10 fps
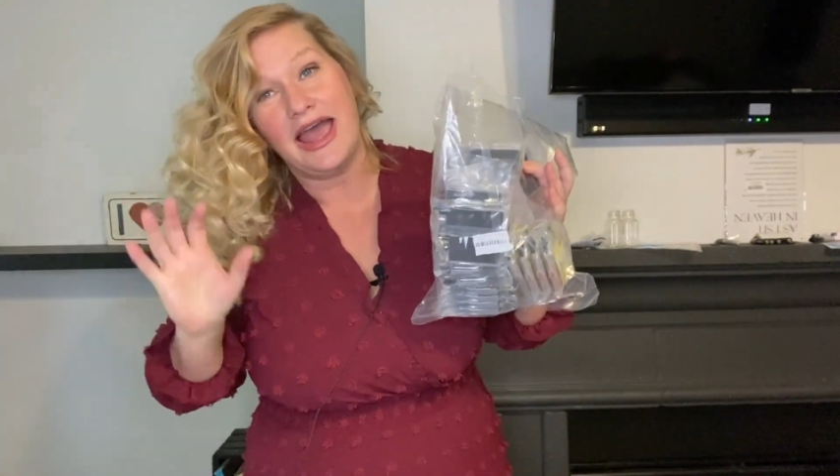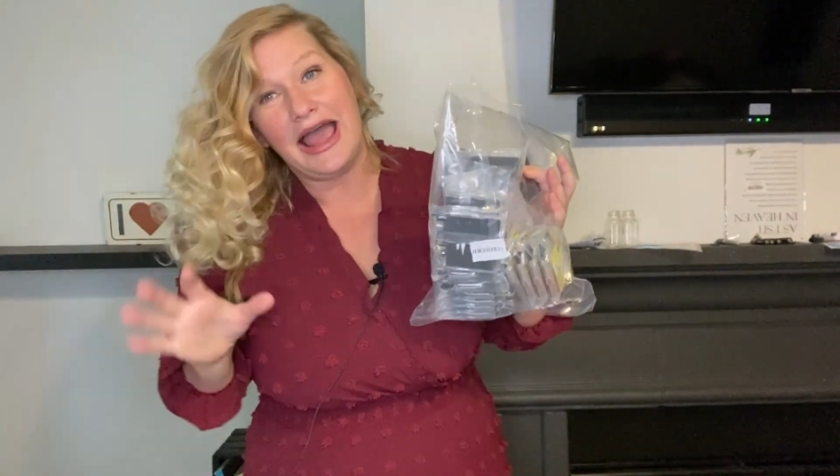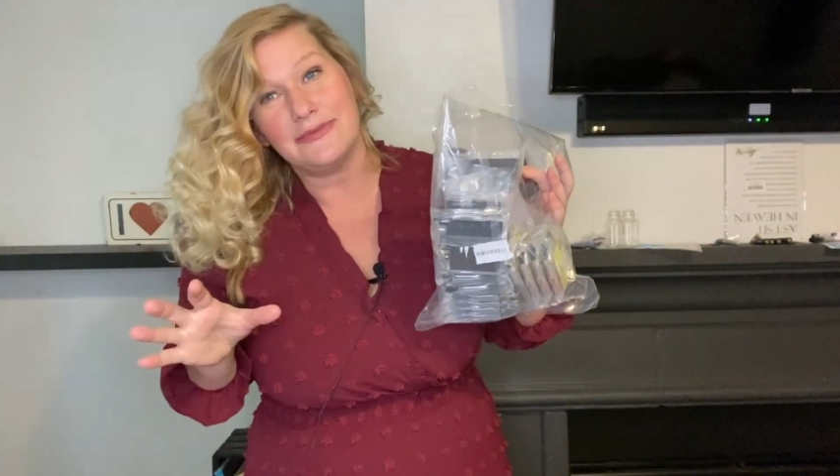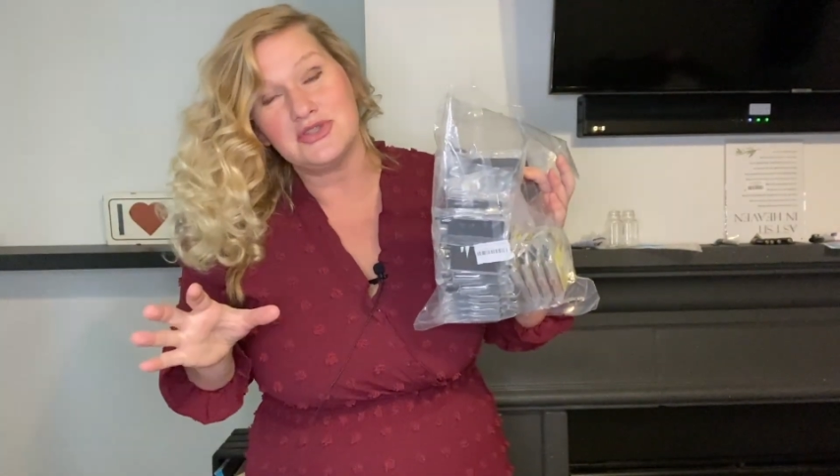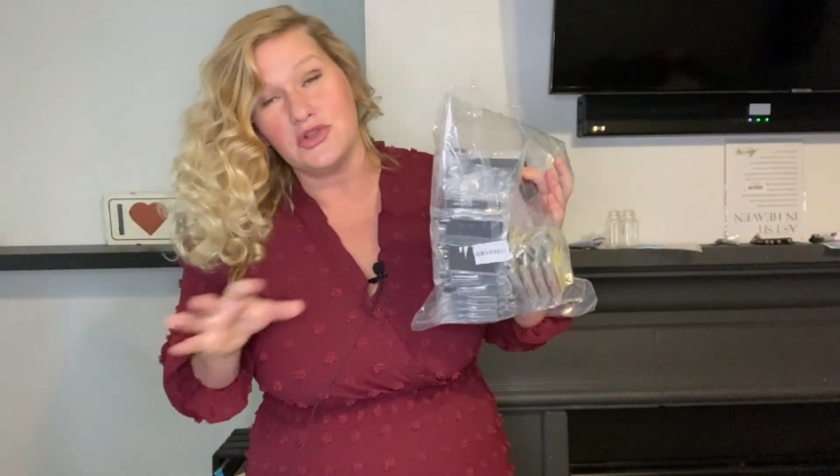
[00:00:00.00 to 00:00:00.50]

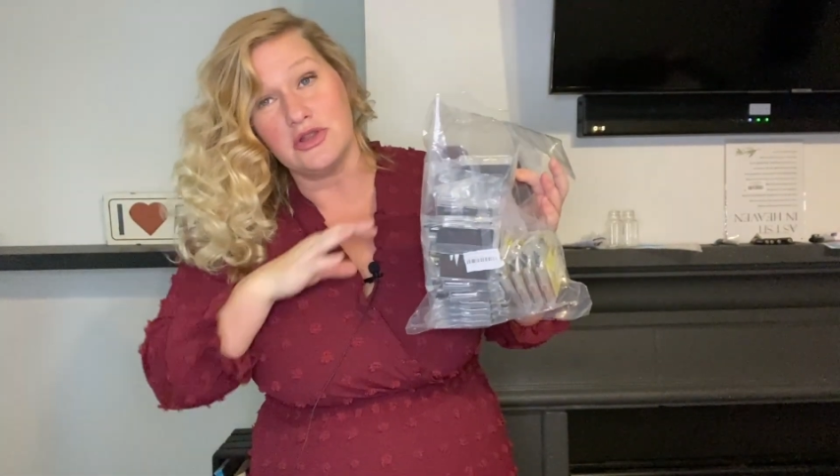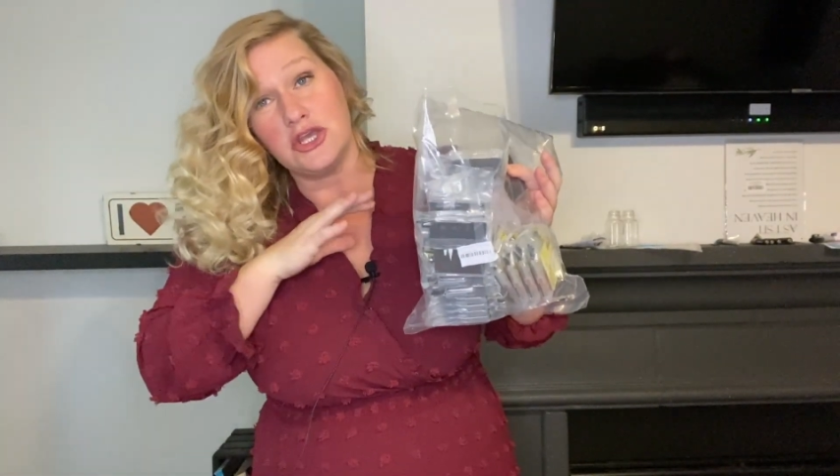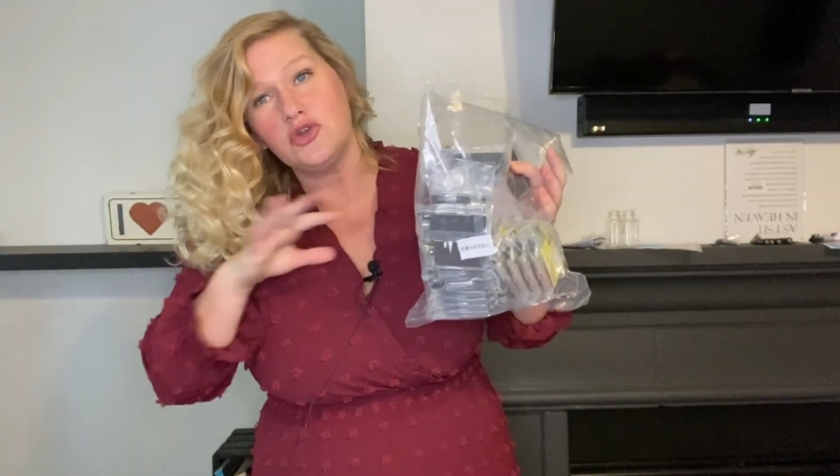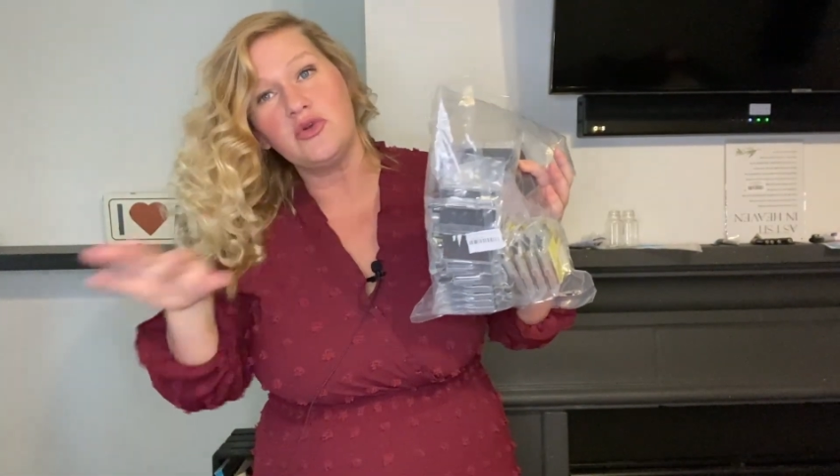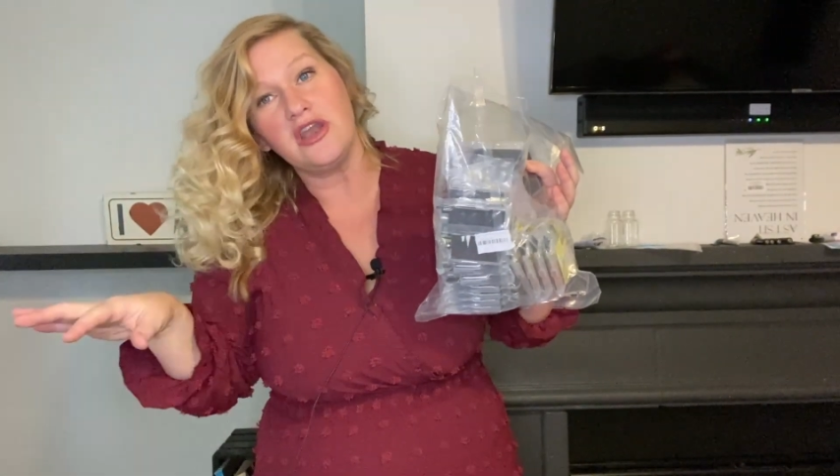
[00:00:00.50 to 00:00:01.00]
Absolutely.
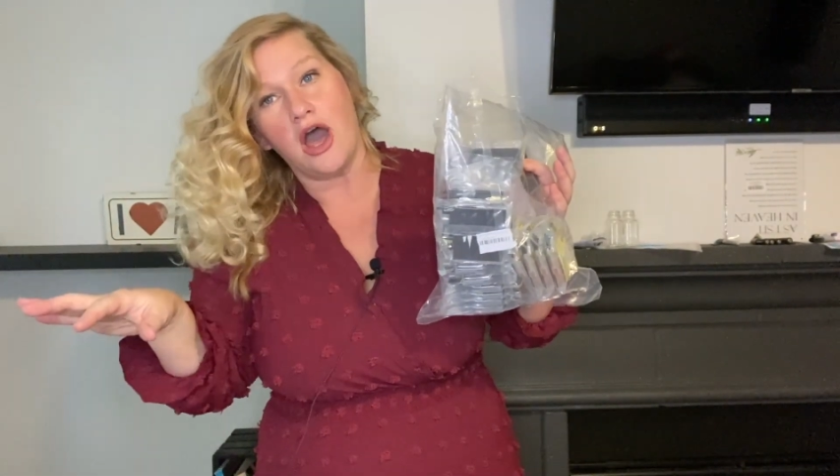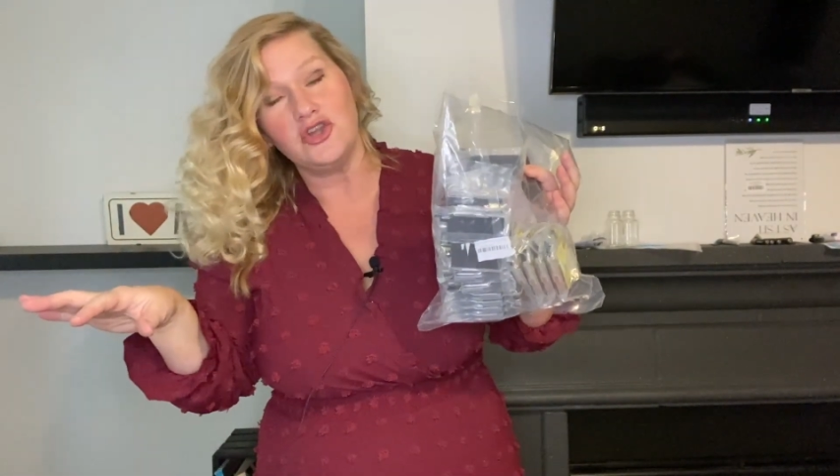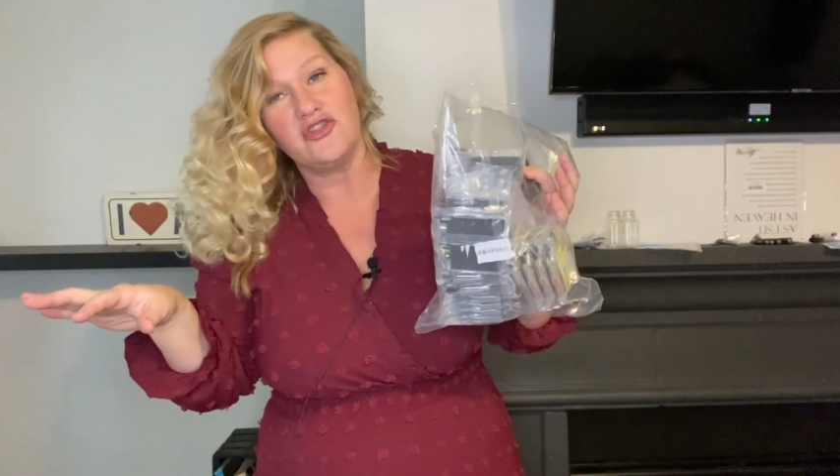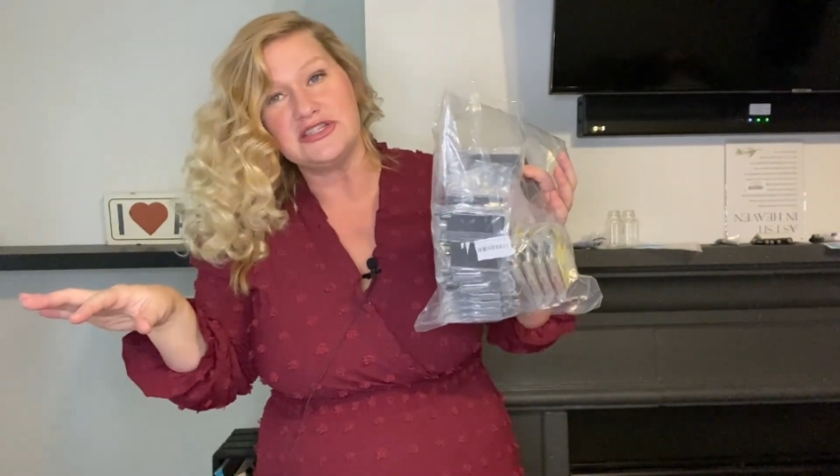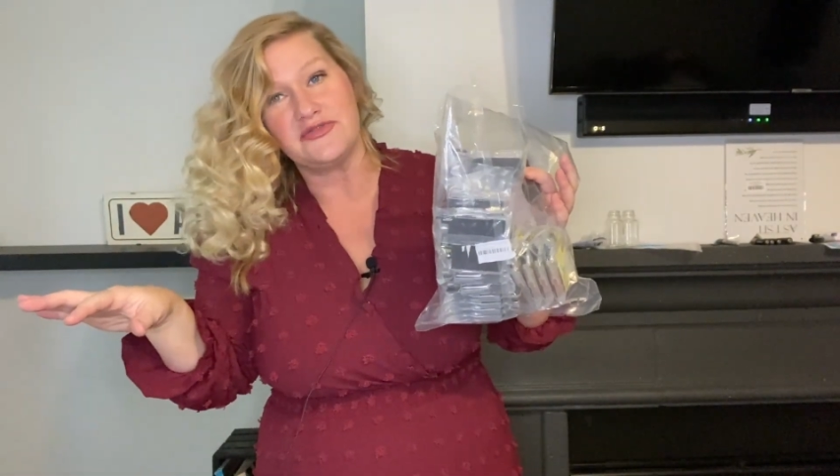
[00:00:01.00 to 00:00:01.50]
You would not
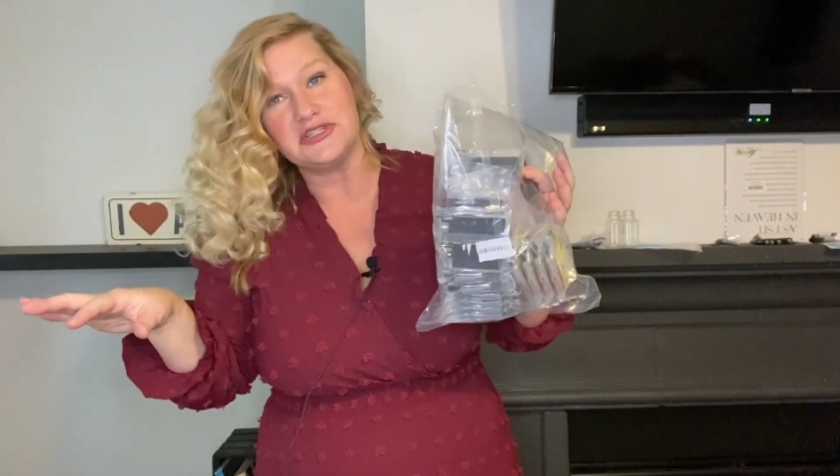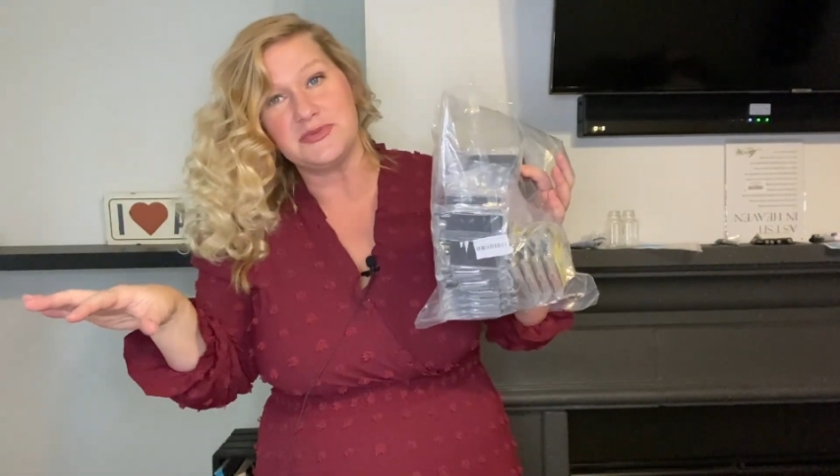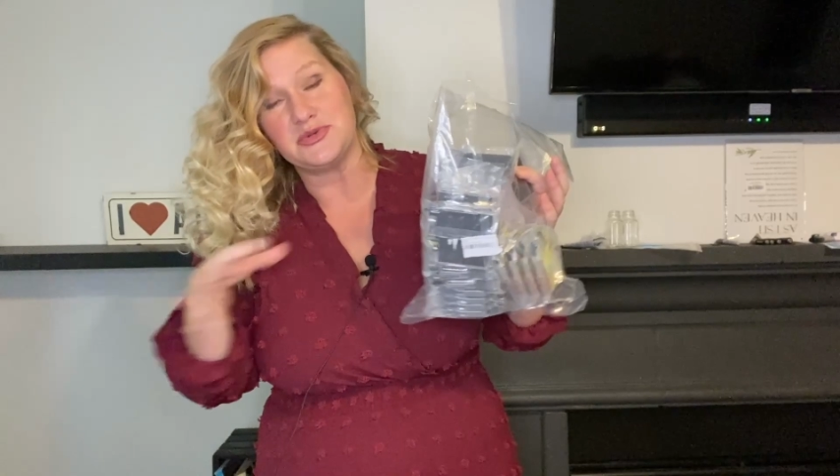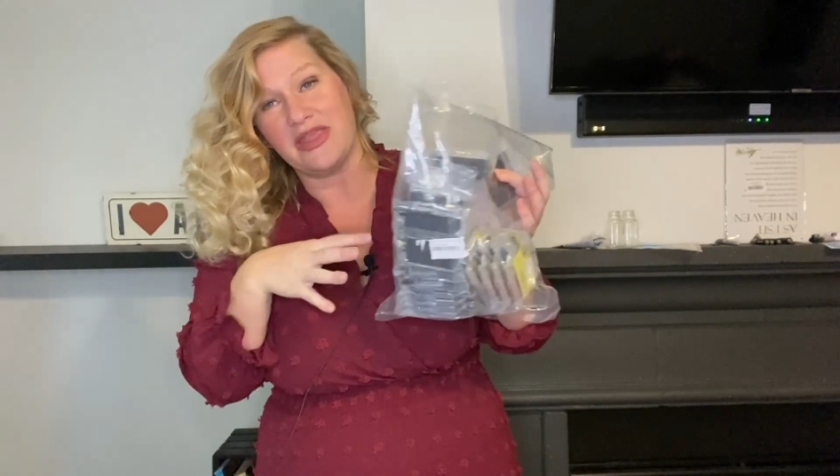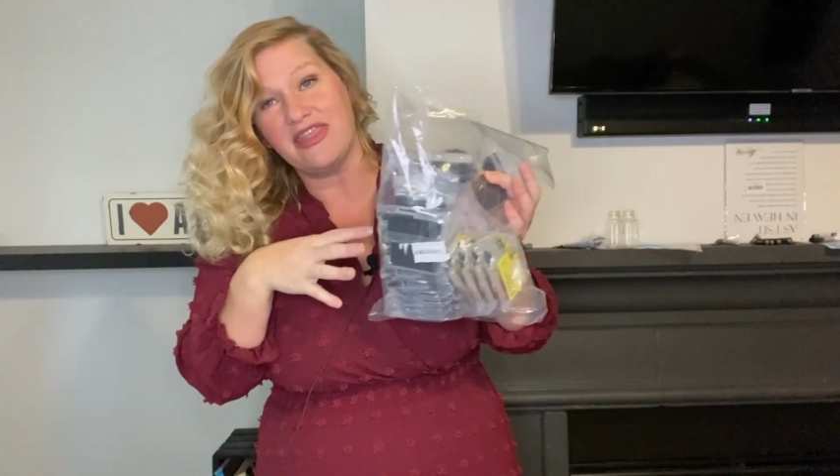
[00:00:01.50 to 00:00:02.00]
know the difference
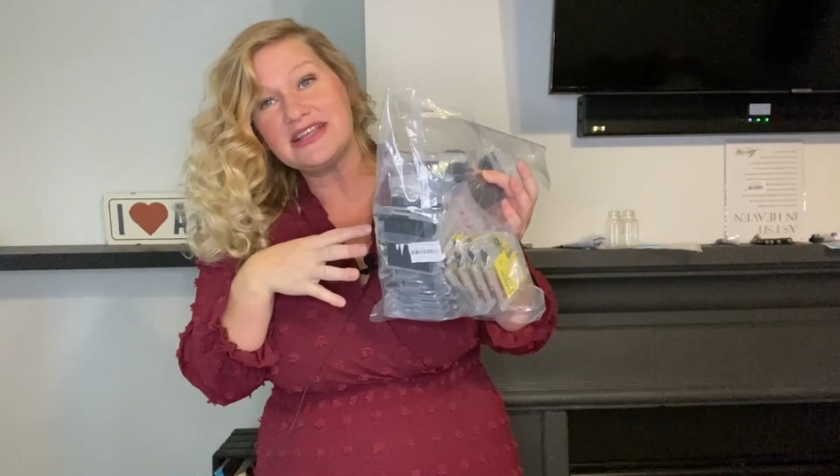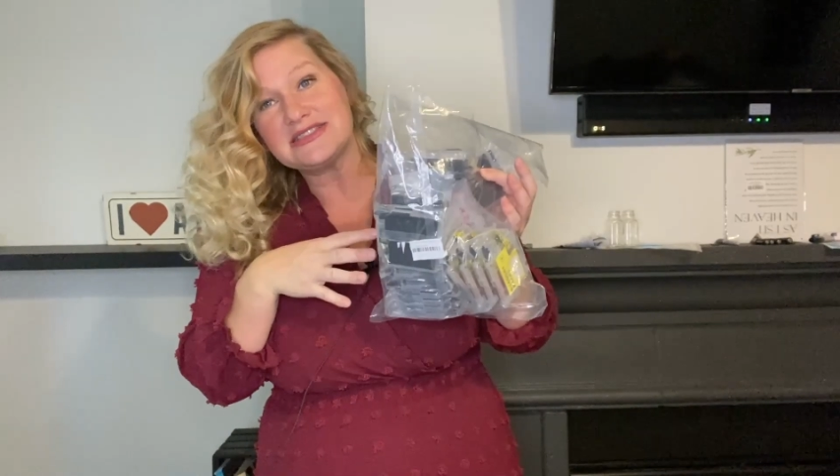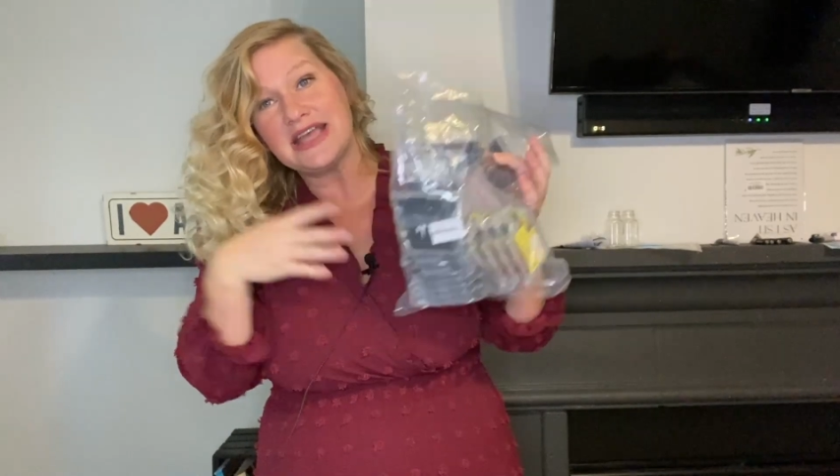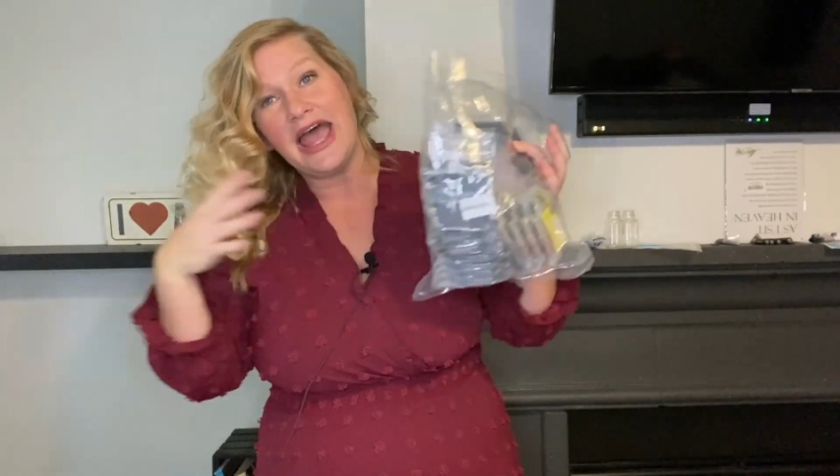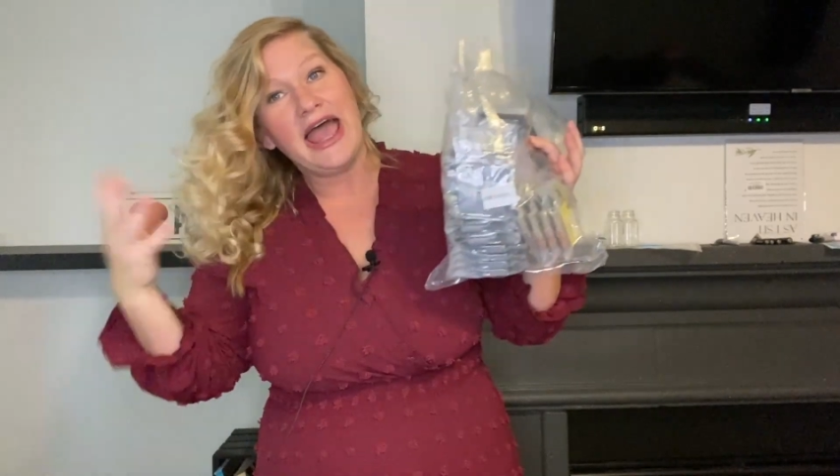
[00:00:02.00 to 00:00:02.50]
between this